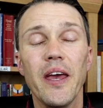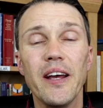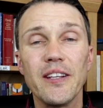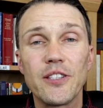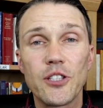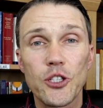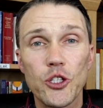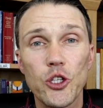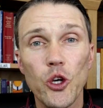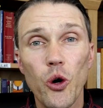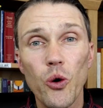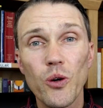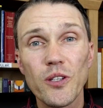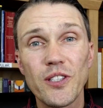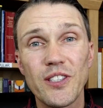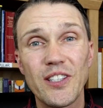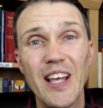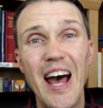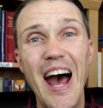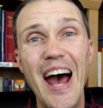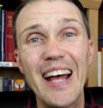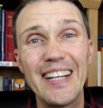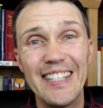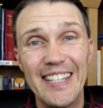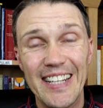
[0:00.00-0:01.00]
It's so
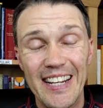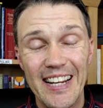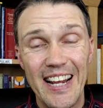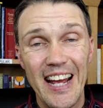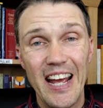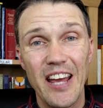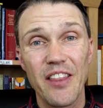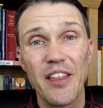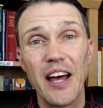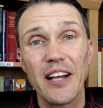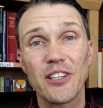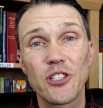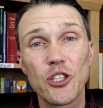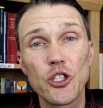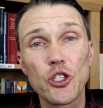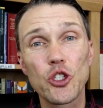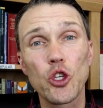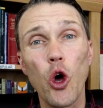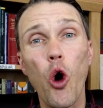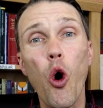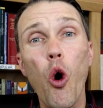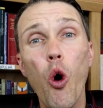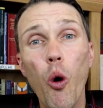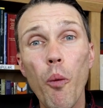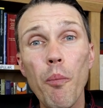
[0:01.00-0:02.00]
sad today that
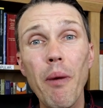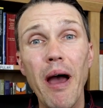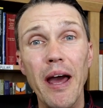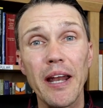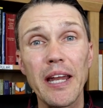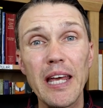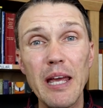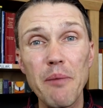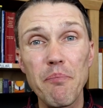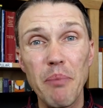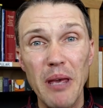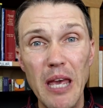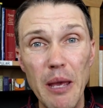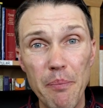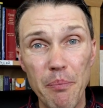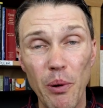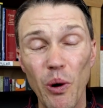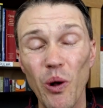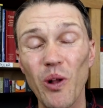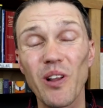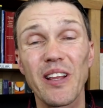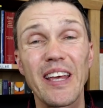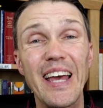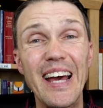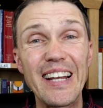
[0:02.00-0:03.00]
so many
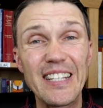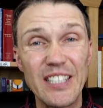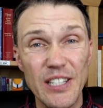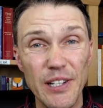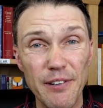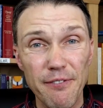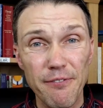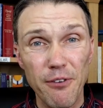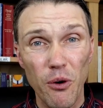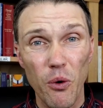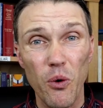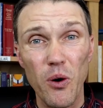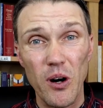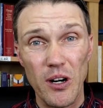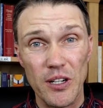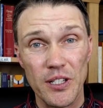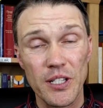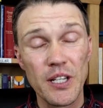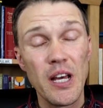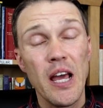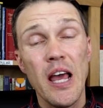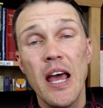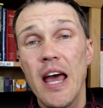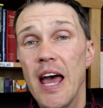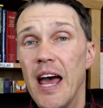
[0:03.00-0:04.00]
people get
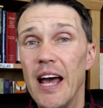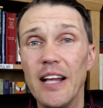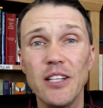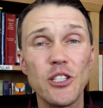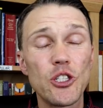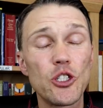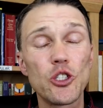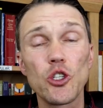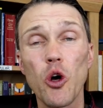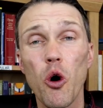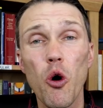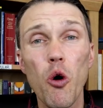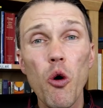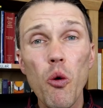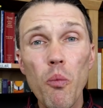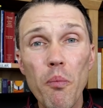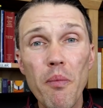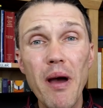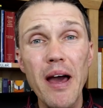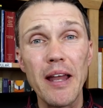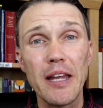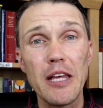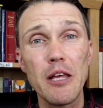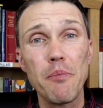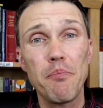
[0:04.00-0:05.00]
divorced, and so
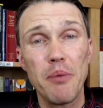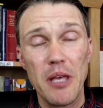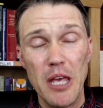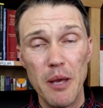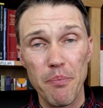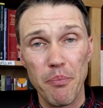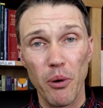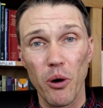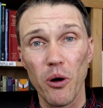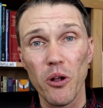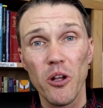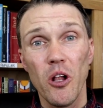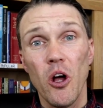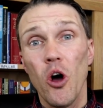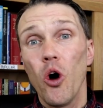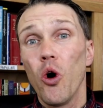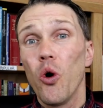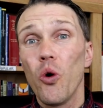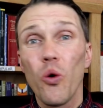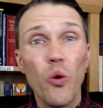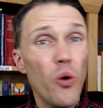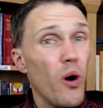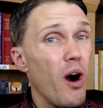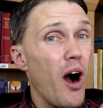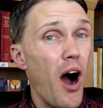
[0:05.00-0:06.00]
many people
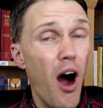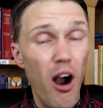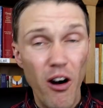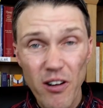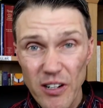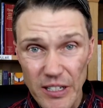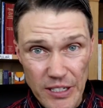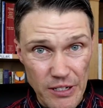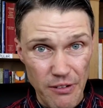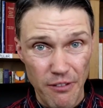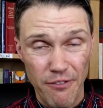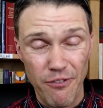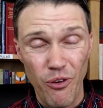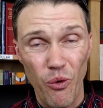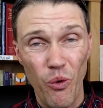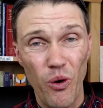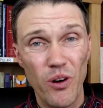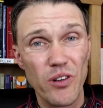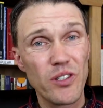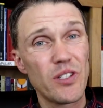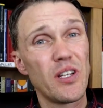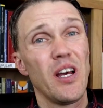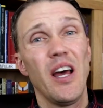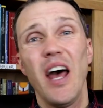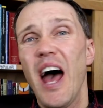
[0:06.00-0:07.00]
who aren't
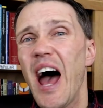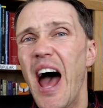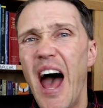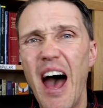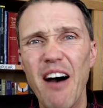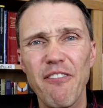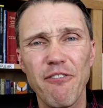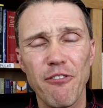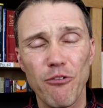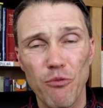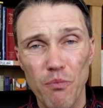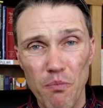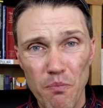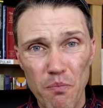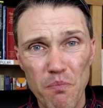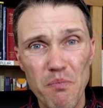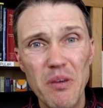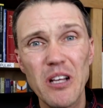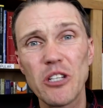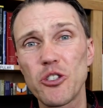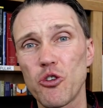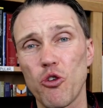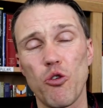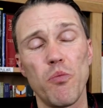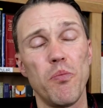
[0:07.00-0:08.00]
divorced have
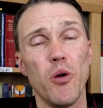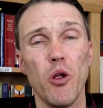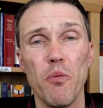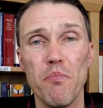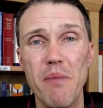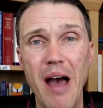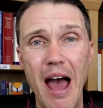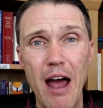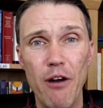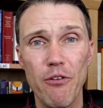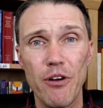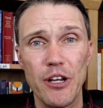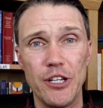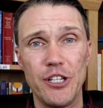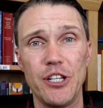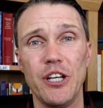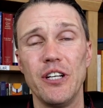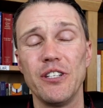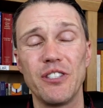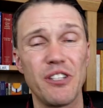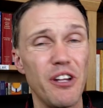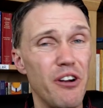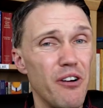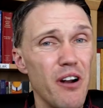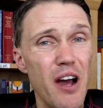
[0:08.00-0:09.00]
miserable
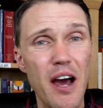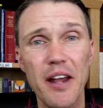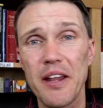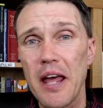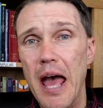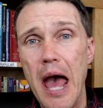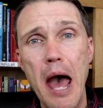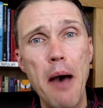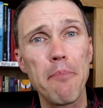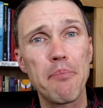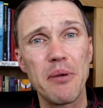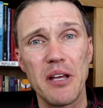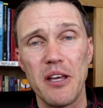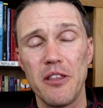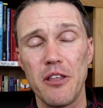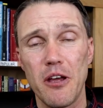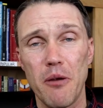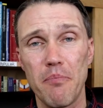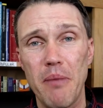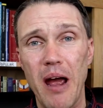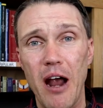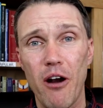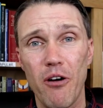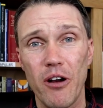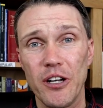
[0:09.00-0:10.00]
marriages. They're not happy in
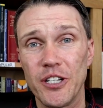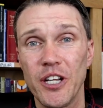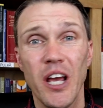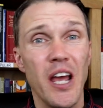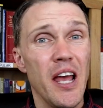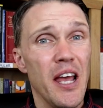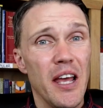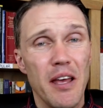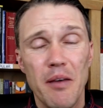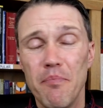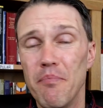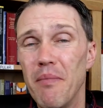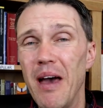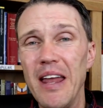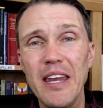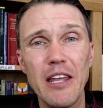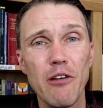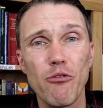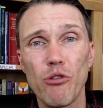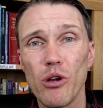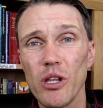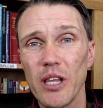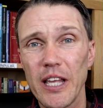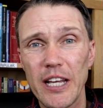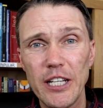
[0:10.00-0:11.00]
their marriage. Many
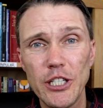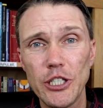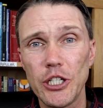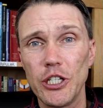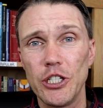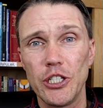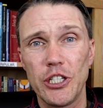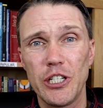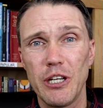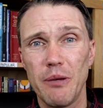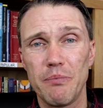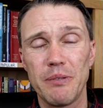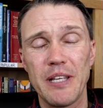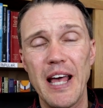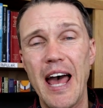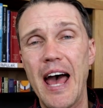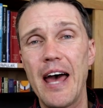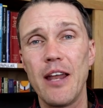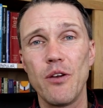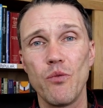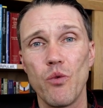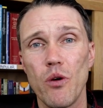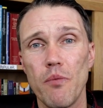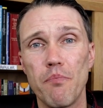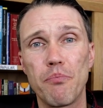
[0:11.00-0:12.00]
relationships
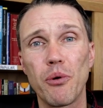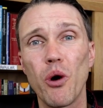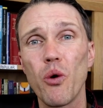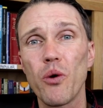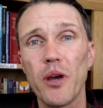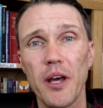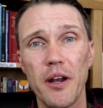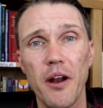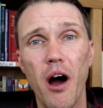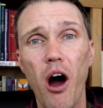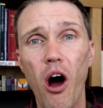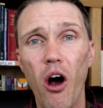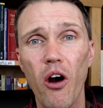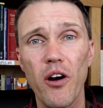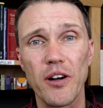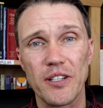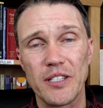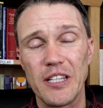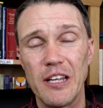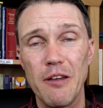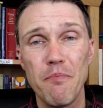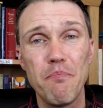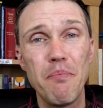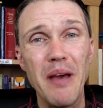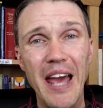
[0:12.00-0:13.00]
end with broken
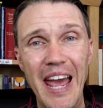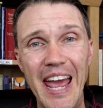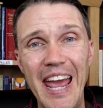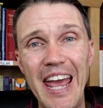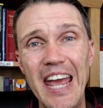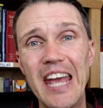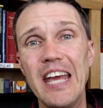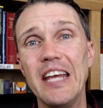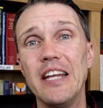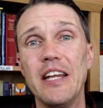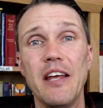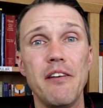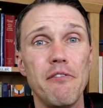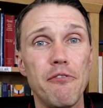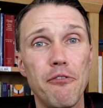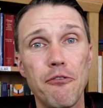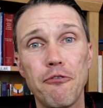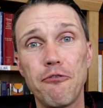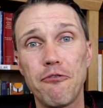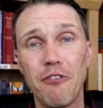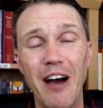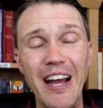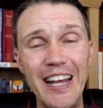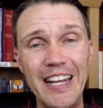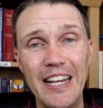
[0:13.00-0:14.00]
hearts and pain and
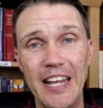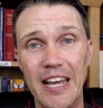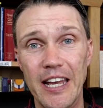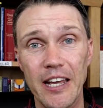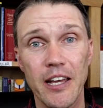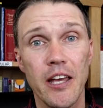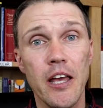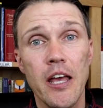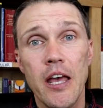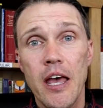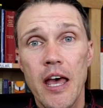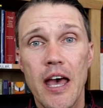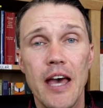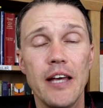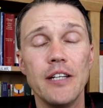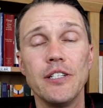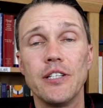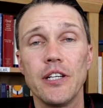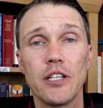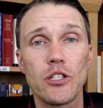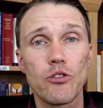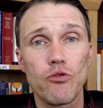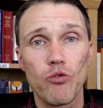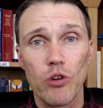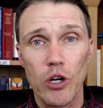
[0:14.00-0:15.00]
fighting and
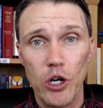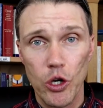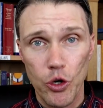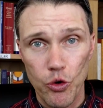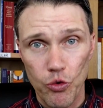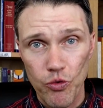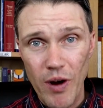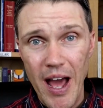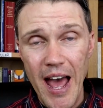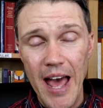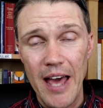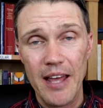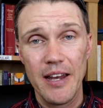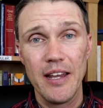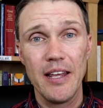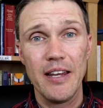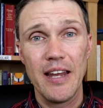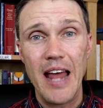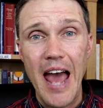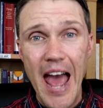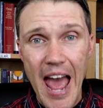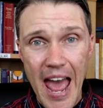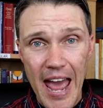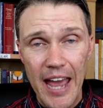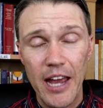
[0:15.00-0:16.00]
just regret
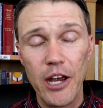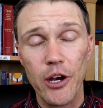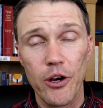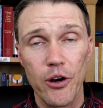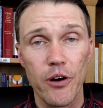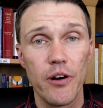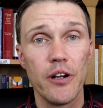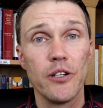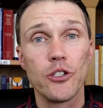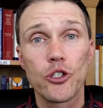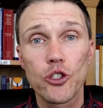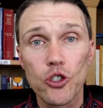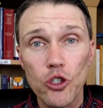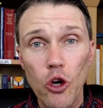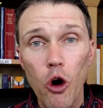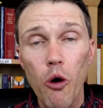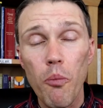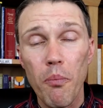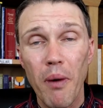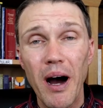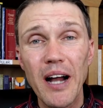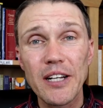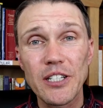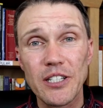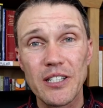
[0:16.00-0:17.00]
and anger and so
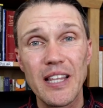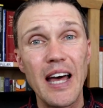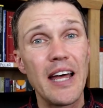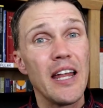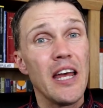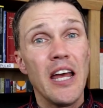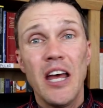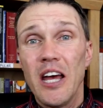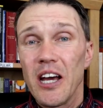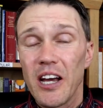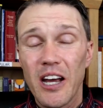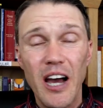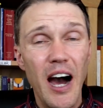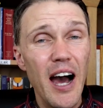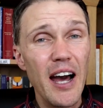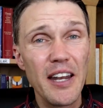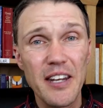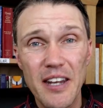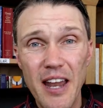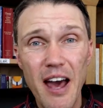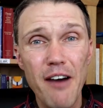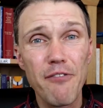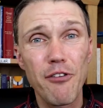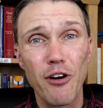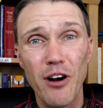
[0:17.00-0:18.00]
much that God
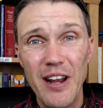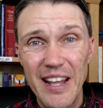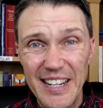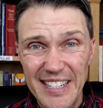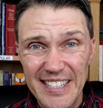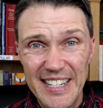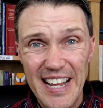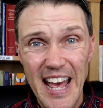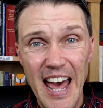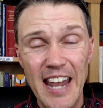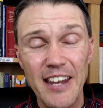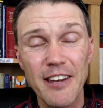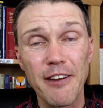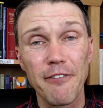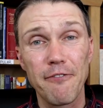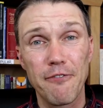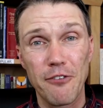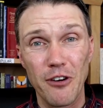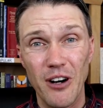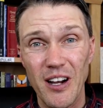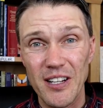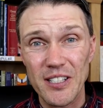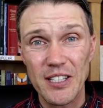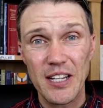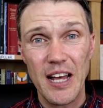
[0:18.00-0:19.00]
never intended
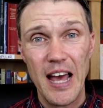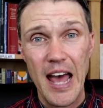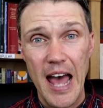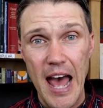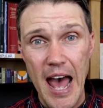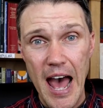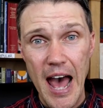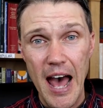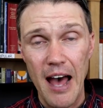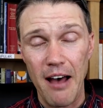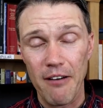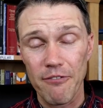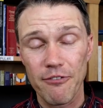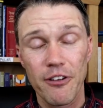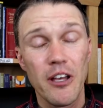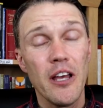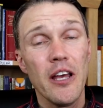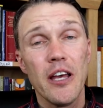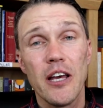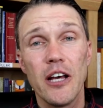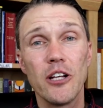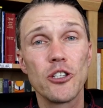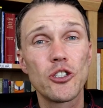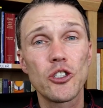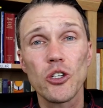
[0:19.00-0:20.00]
for us to have.
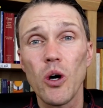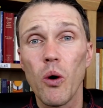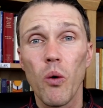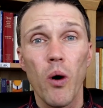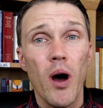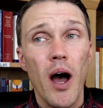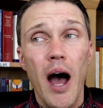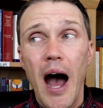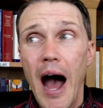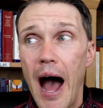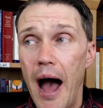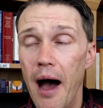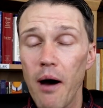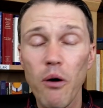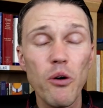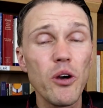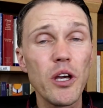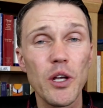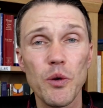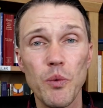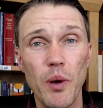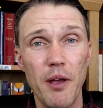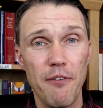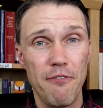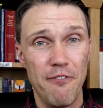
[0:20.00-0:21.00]
And so, how
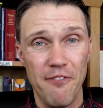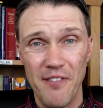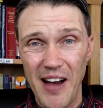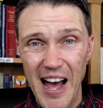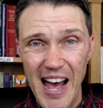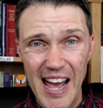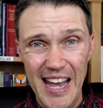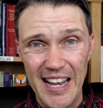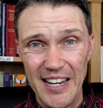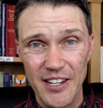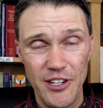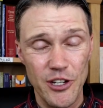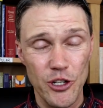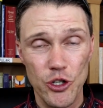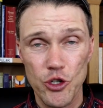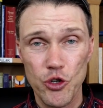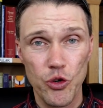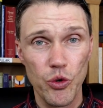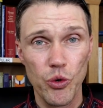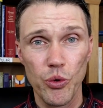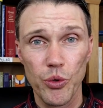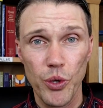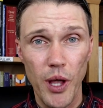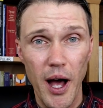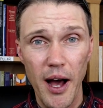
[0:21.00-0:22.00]
can we find
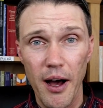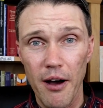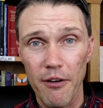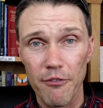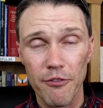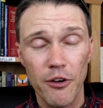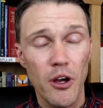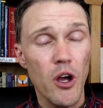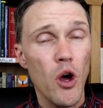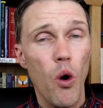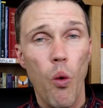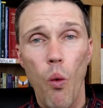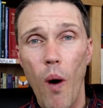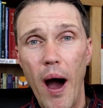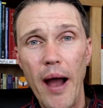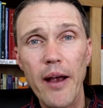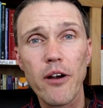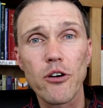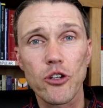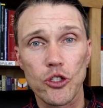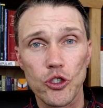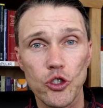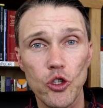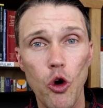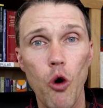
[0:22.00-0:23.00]
true love? Why
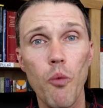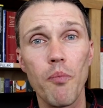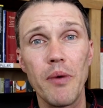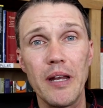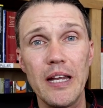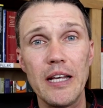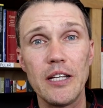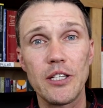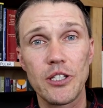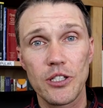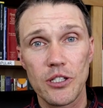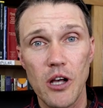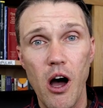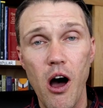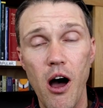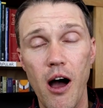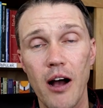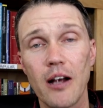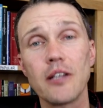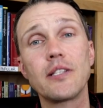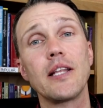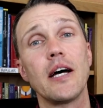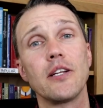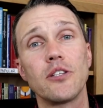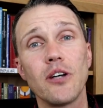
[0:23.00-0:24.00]
are so many
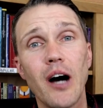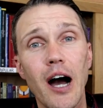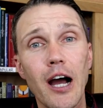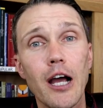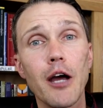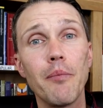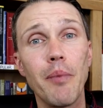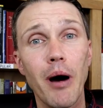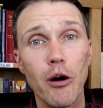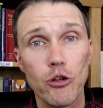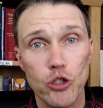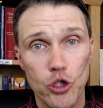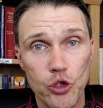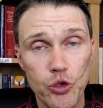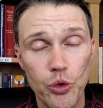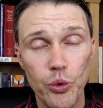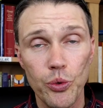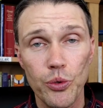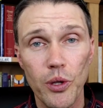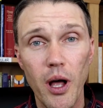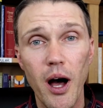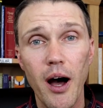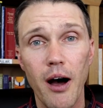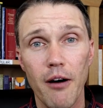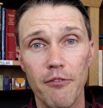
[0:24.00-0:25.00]
songs that talk about
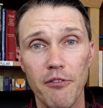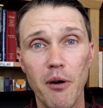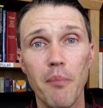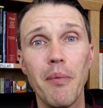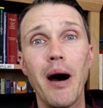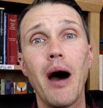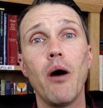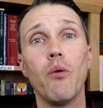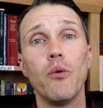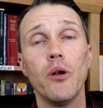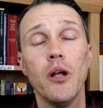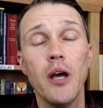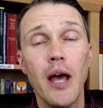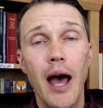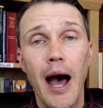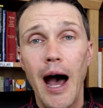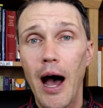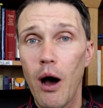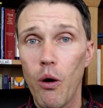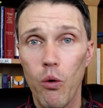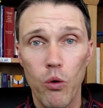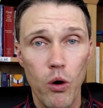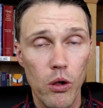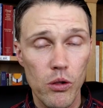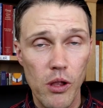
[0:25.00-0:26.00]
true love, about
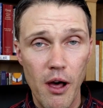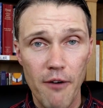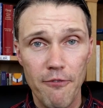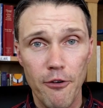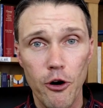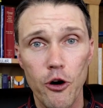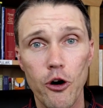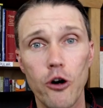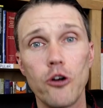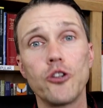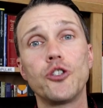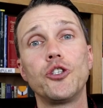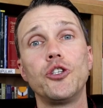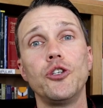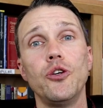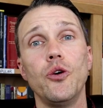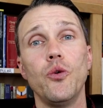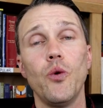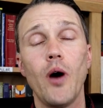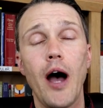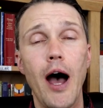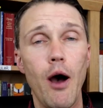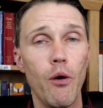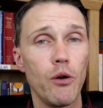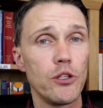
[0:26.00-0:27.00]
how love hurts
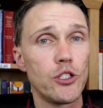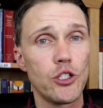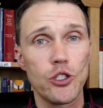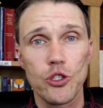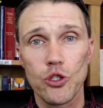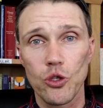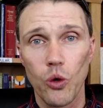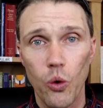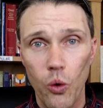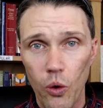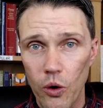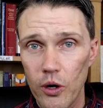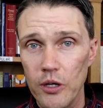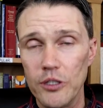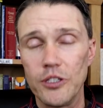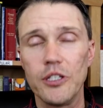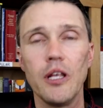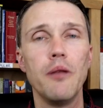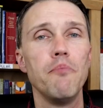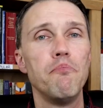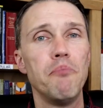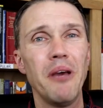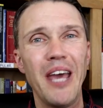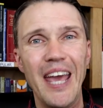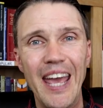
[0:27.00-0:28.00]
you, how it's thorns
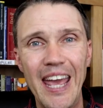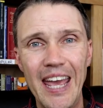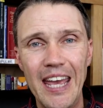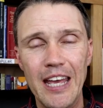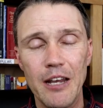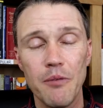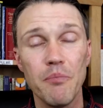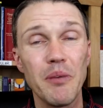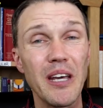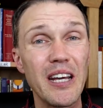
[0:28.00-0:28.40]
and pain?